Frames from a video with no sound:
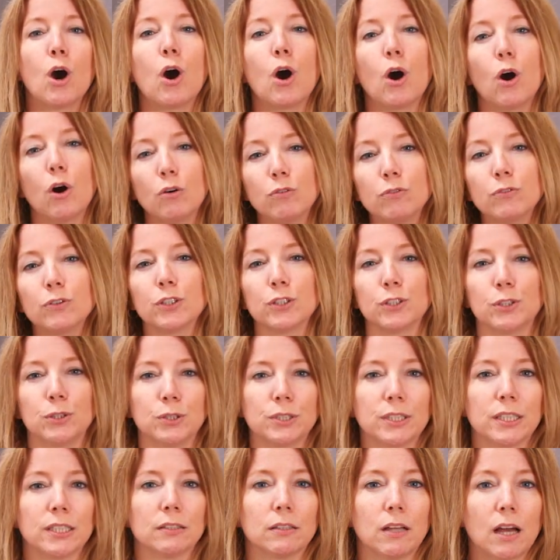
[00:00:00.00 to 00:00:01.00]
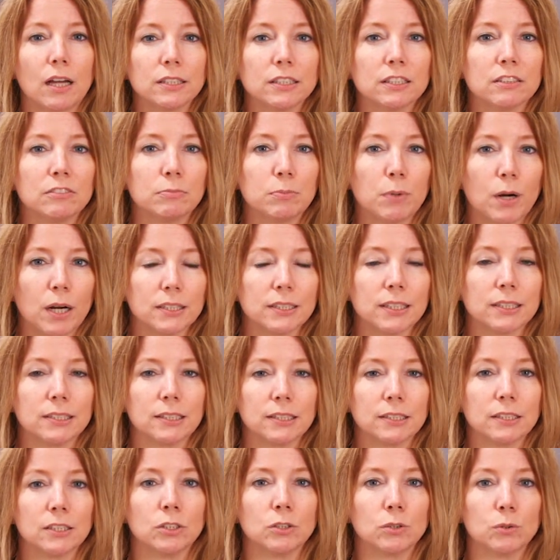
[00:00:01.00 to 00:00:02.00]
over using lots of
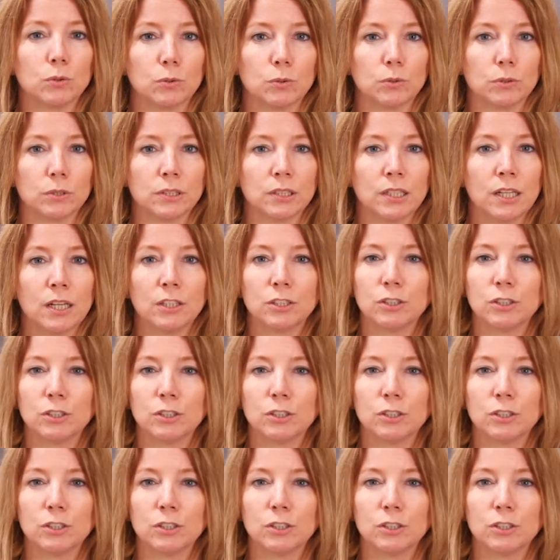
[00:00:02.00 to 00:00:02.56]
processes and tools